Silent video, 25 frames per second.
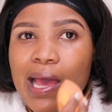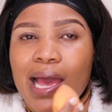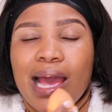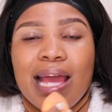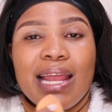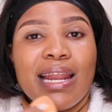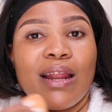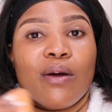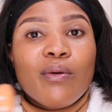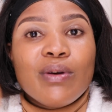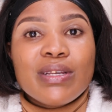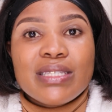
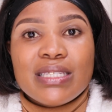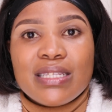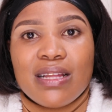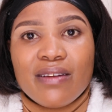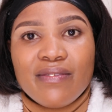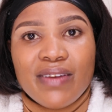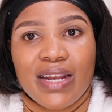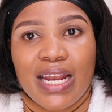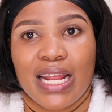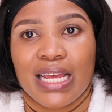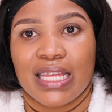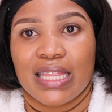And I was
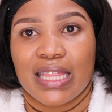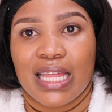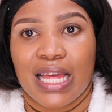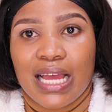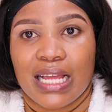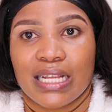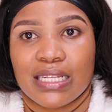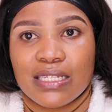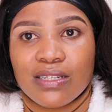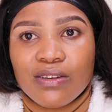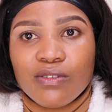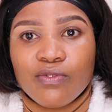never like
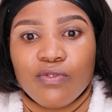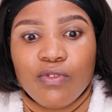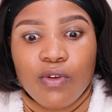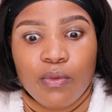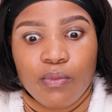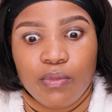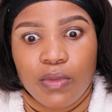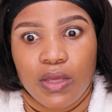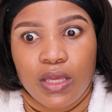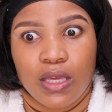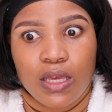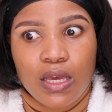that. For
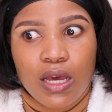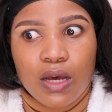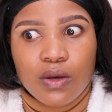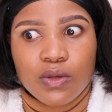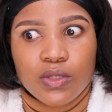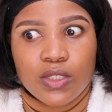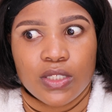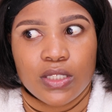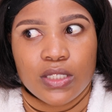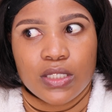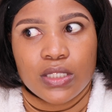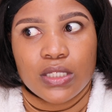me, I
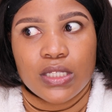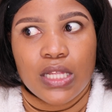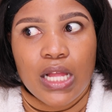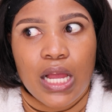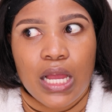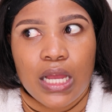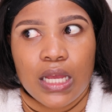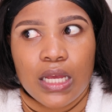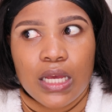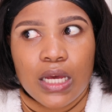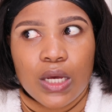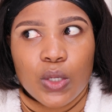was just
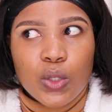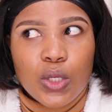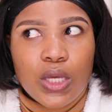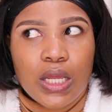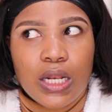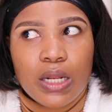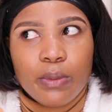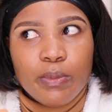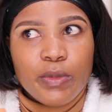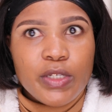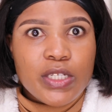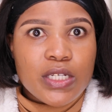like, okay,
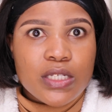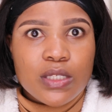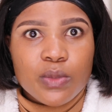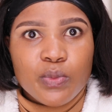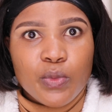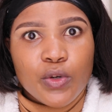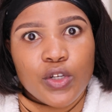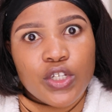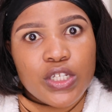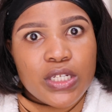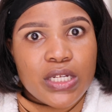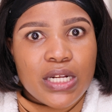let me just
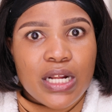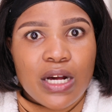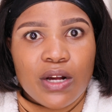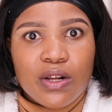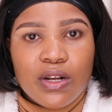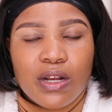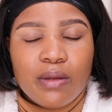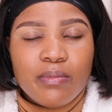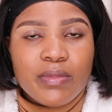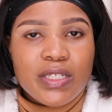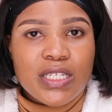push it out.